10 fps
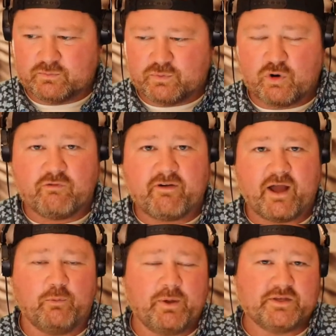
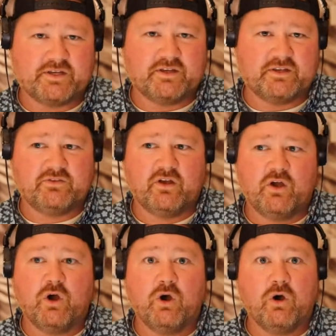profile pieces?
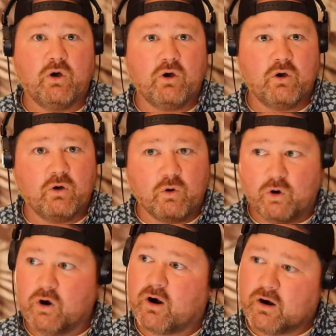
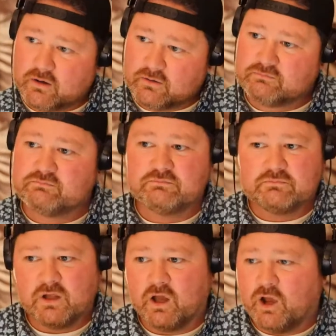Or,
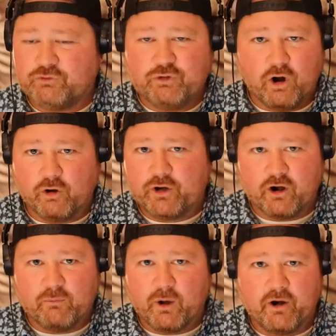dude, I don't
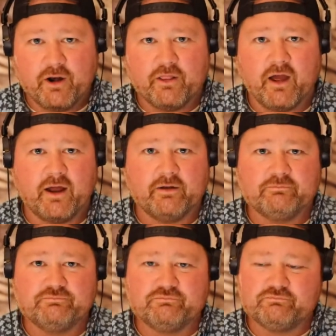care about any of that.
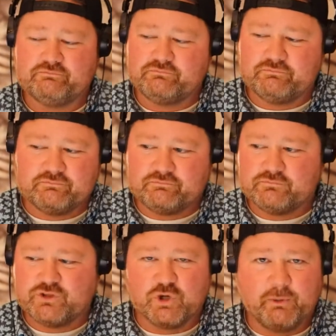
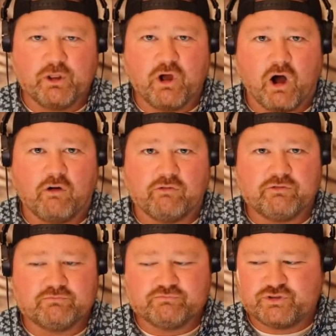Just show me the
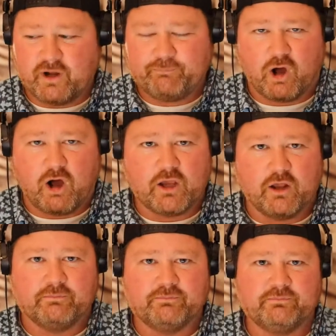golf. Stop talking.